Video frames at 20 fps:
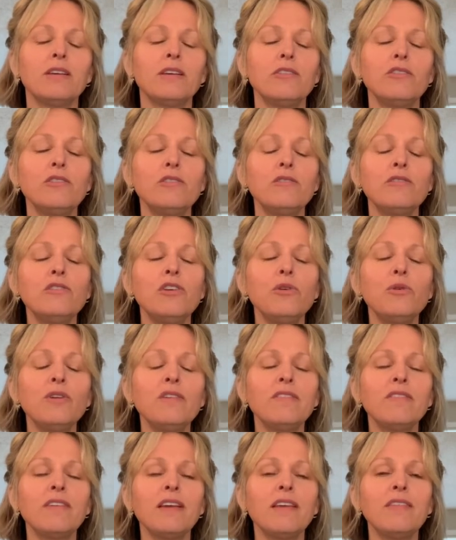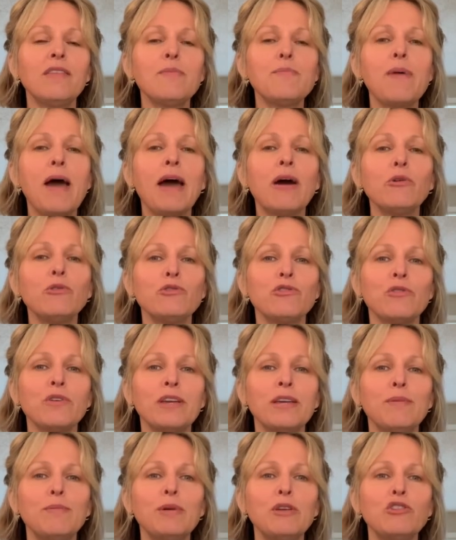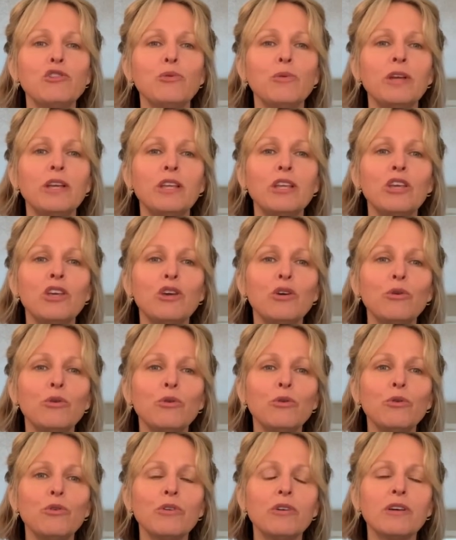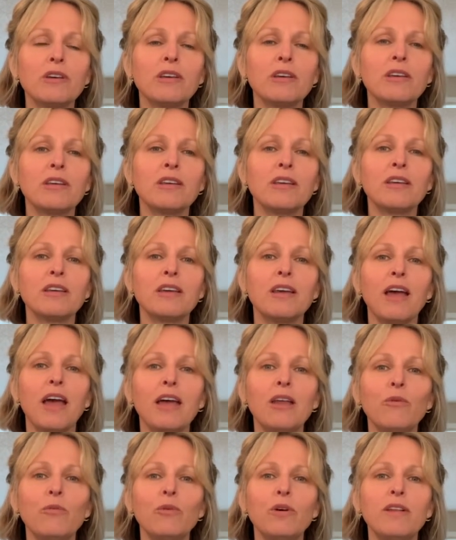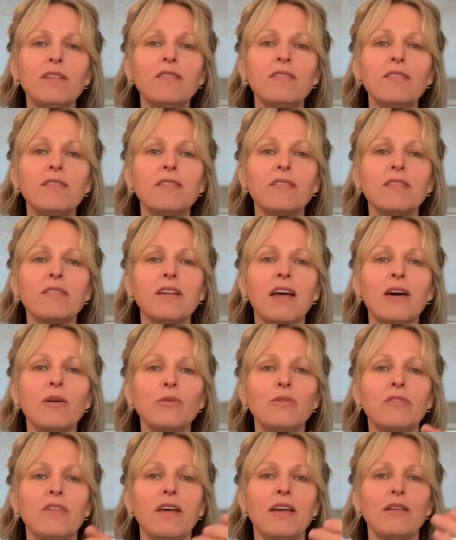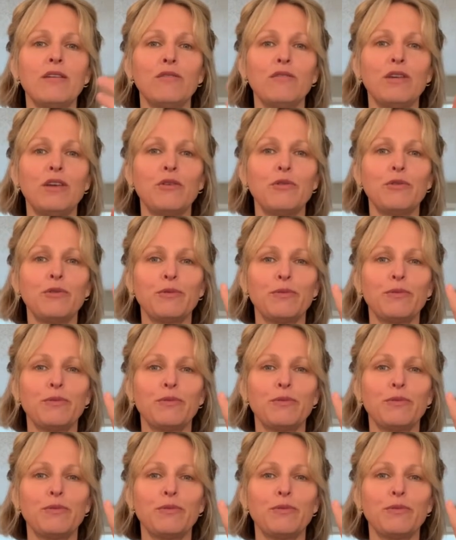Just noticing the boundary between you and what's outside of you.